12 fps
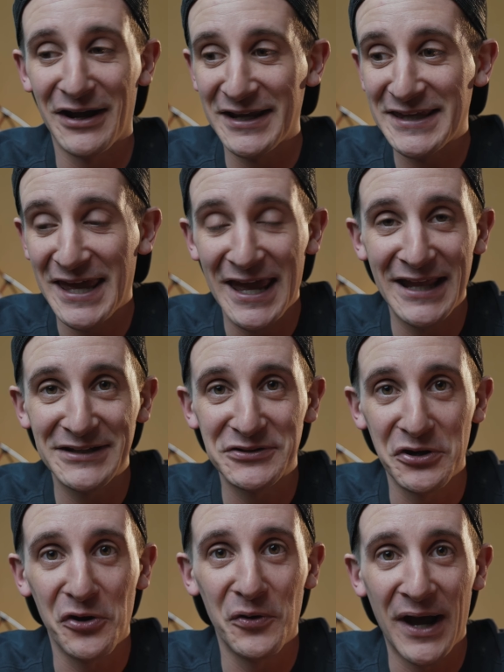I can't
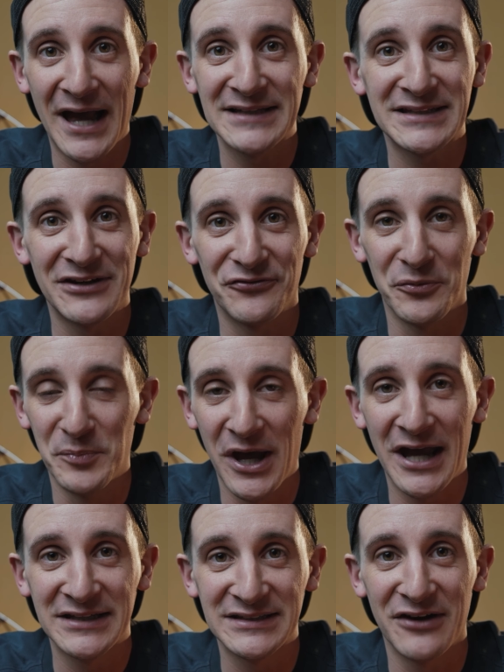go asking for
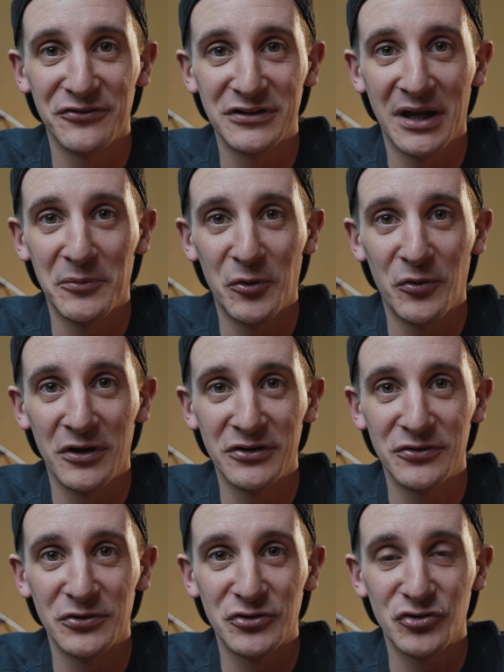bags every time I want
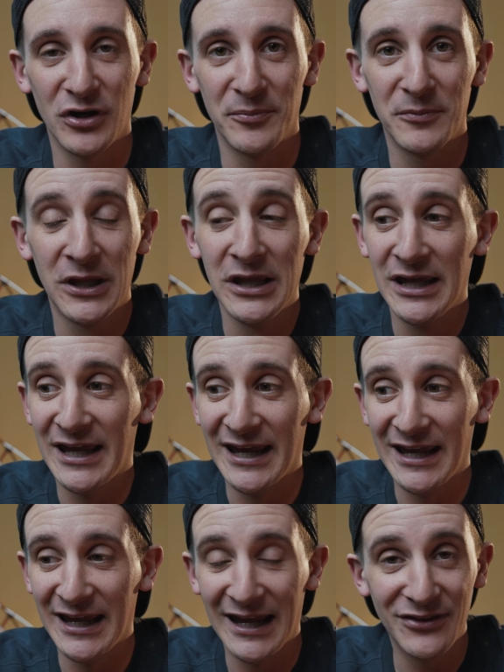to do a trip.
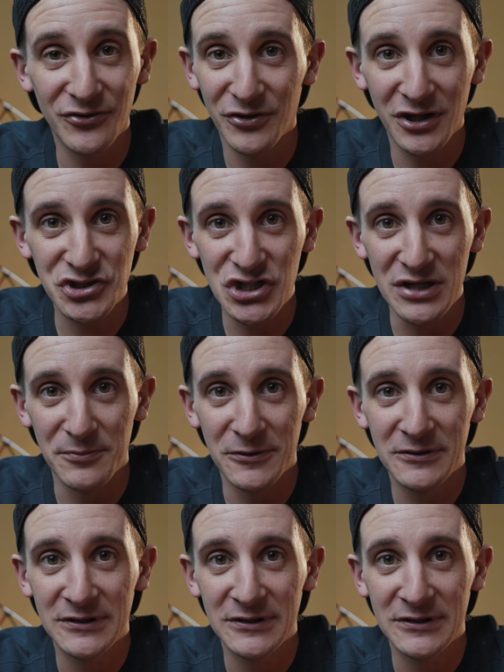And they're not cheap.